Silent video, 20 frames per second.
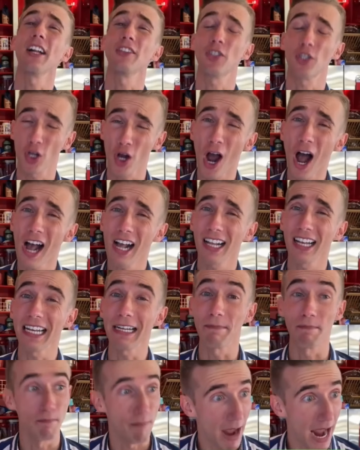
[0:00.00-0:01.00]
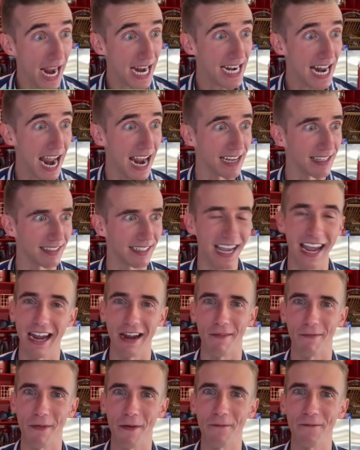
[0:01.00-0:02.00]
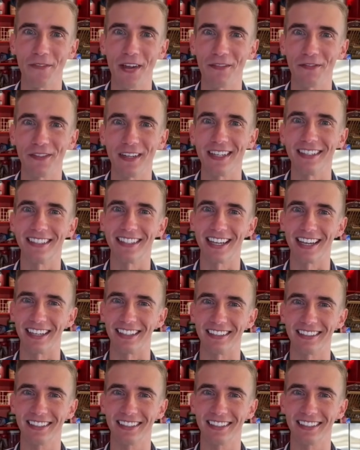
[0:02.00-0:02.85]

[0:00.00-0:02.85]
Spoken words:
chocolate mayonnaise cake from 56.